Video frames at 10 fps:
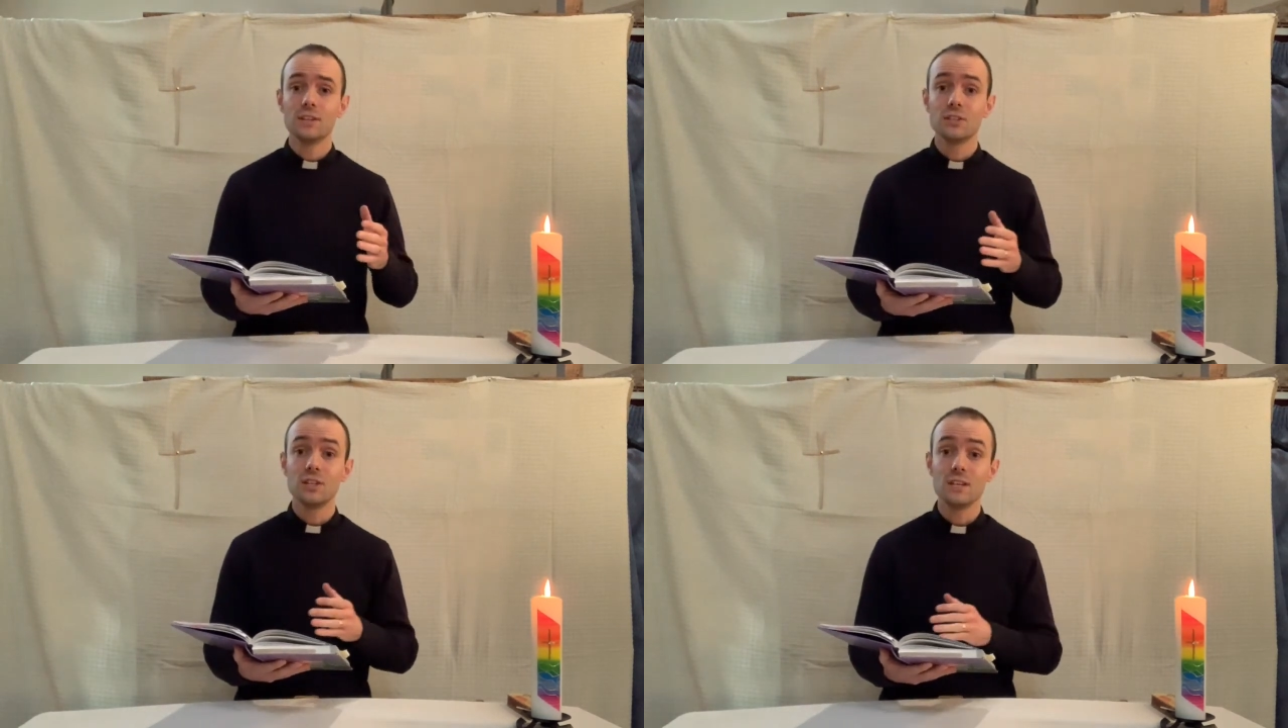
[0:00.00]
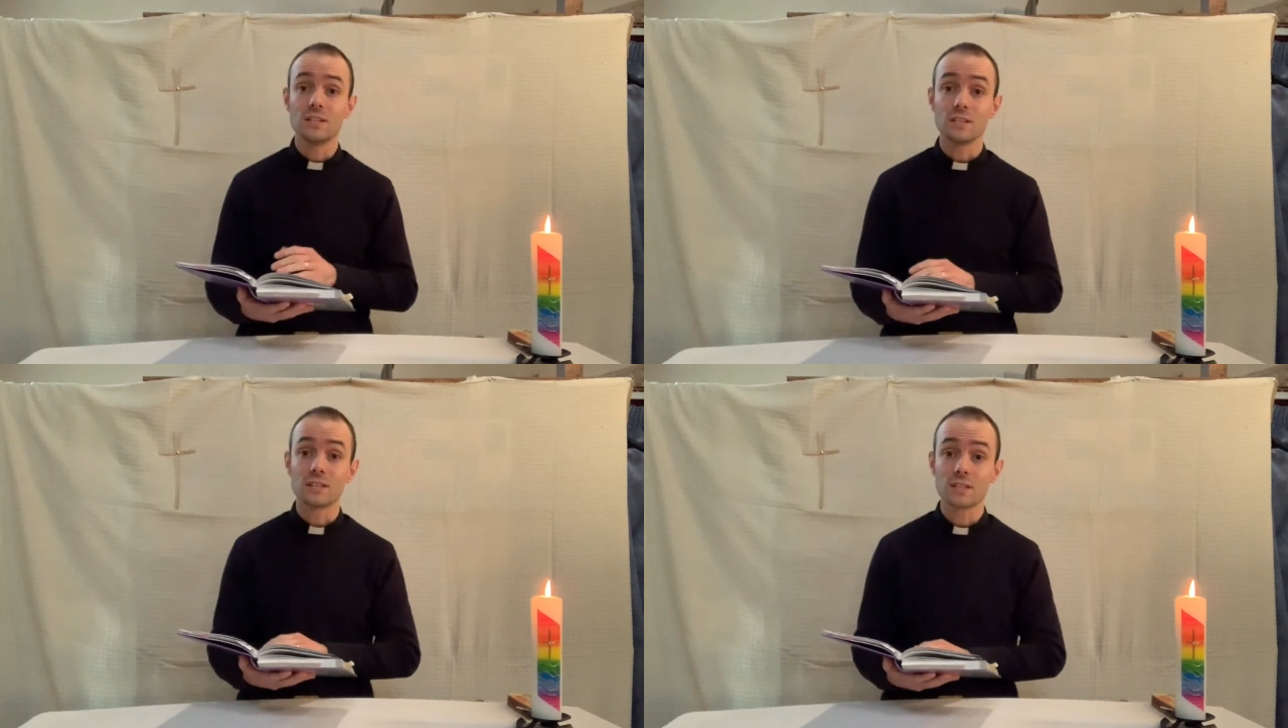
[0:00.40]

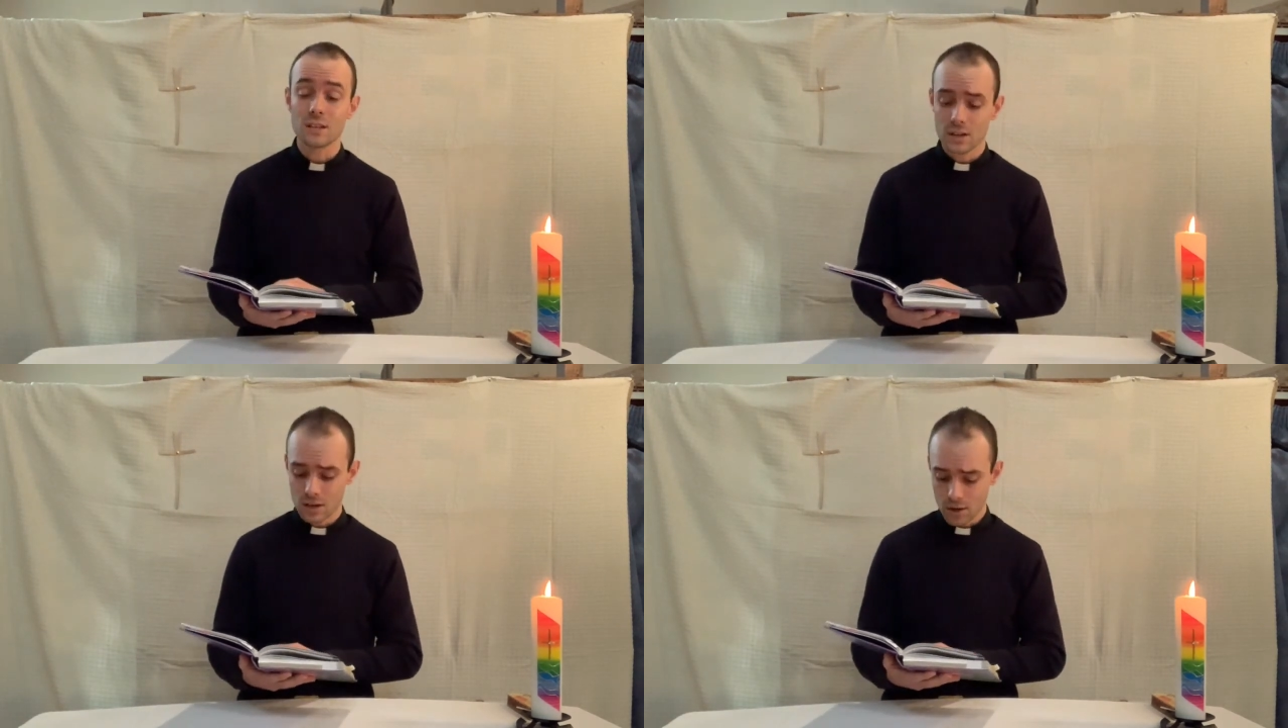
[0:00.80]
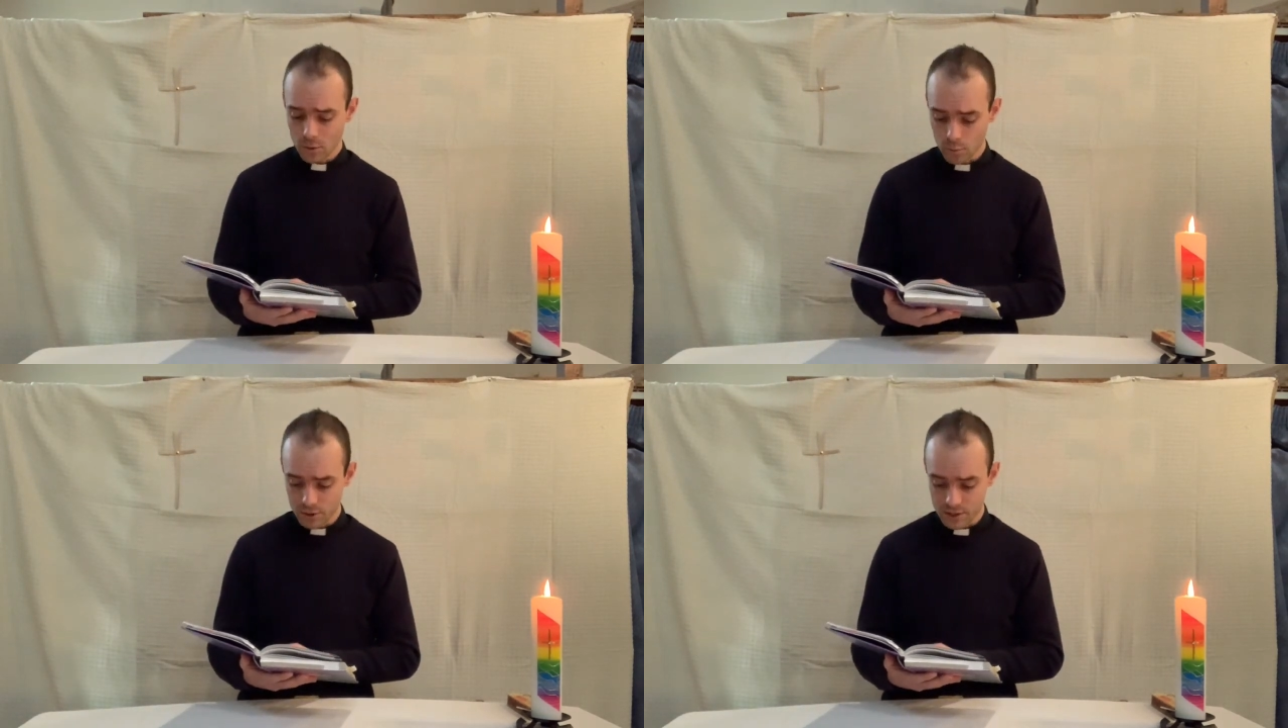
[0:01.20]
Jesus
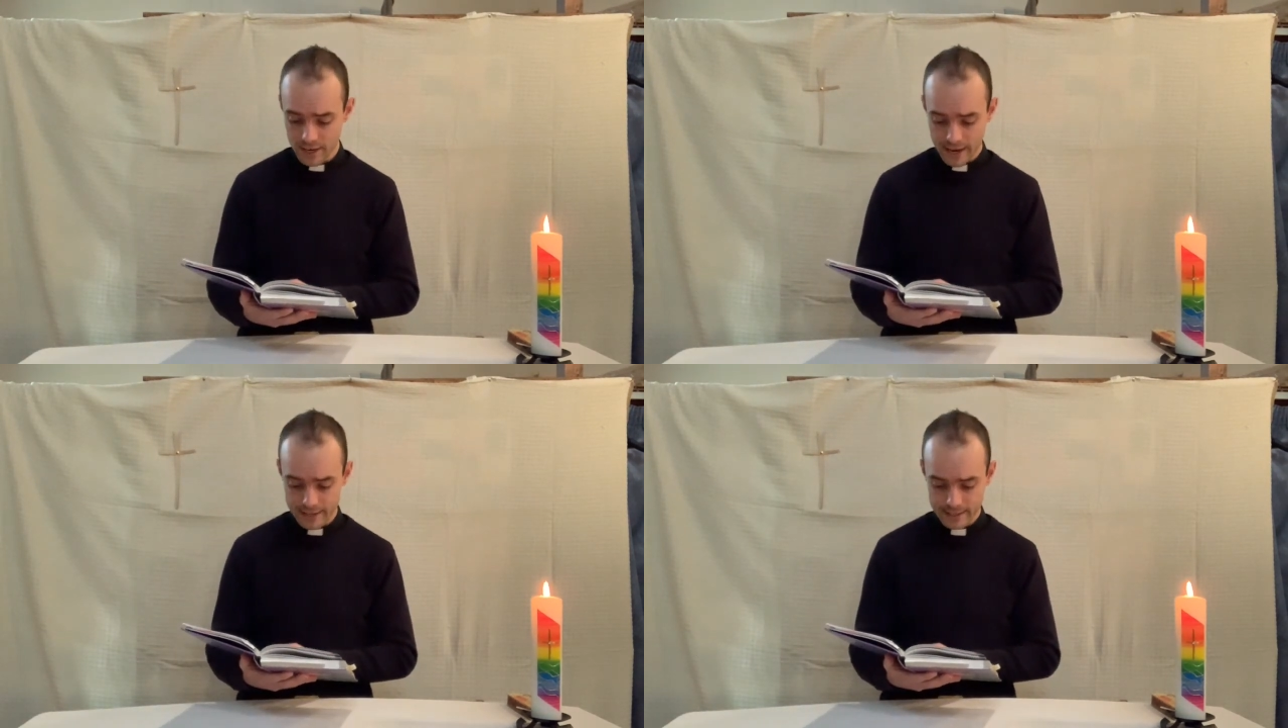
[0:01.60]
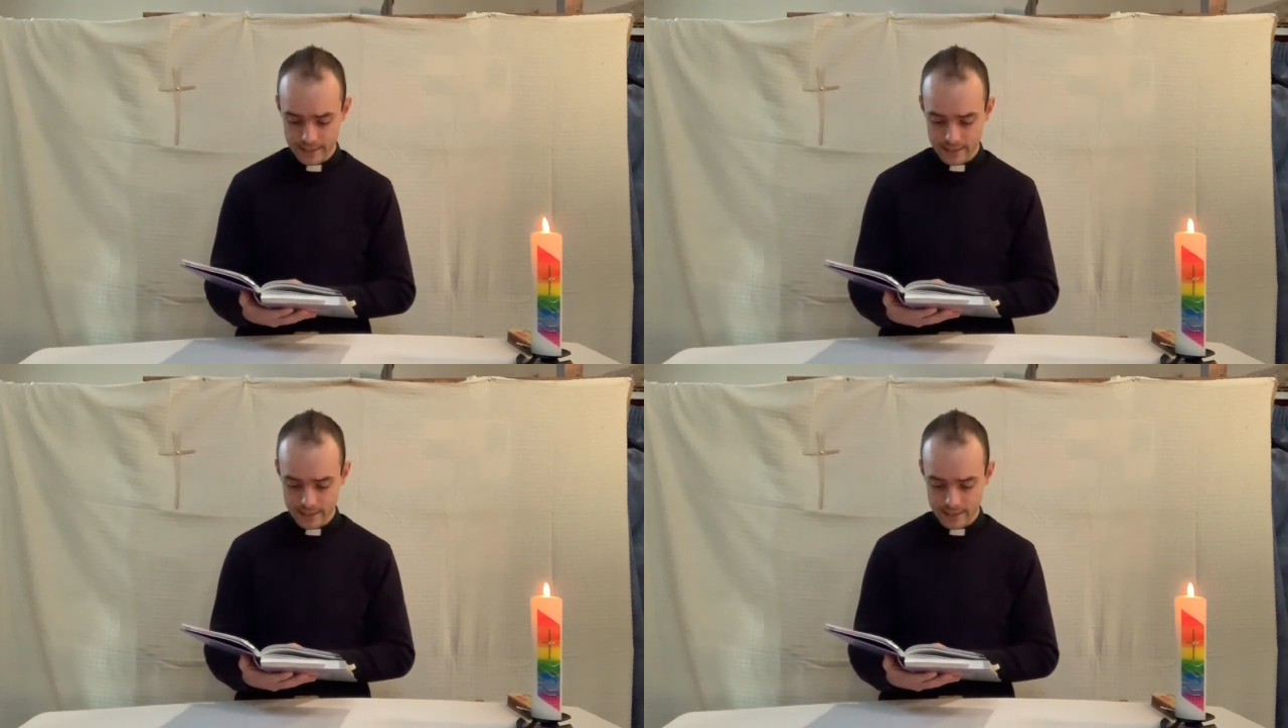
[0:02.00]
was dead.